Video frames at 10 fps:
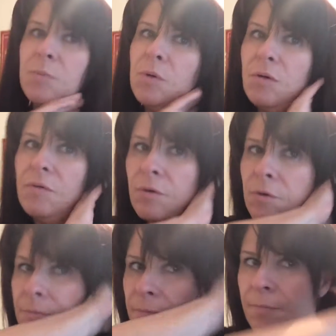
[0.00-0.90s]

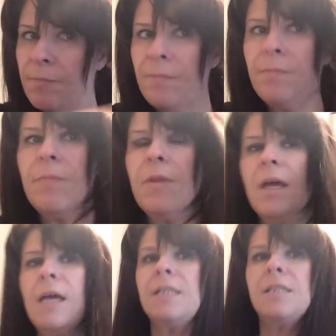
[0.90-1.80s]
beautiful.
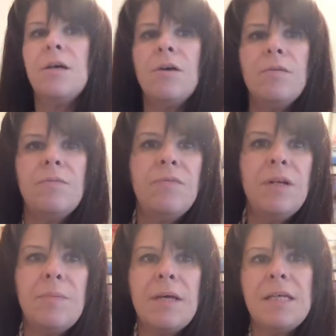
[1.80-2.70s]
And so
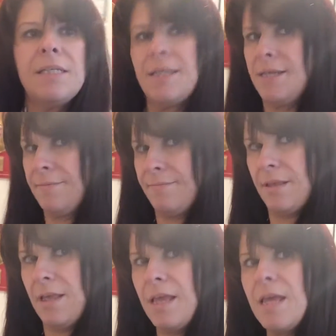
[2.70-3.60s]
Philip Kingsley,
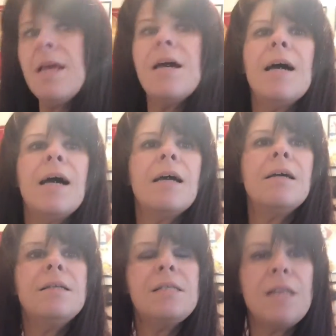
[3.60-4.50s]
yeah,
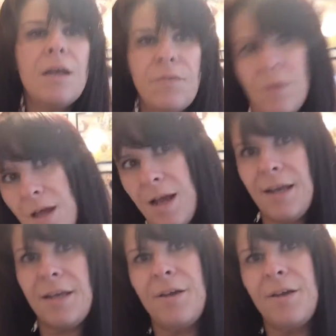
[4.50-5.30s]
good stuff. I like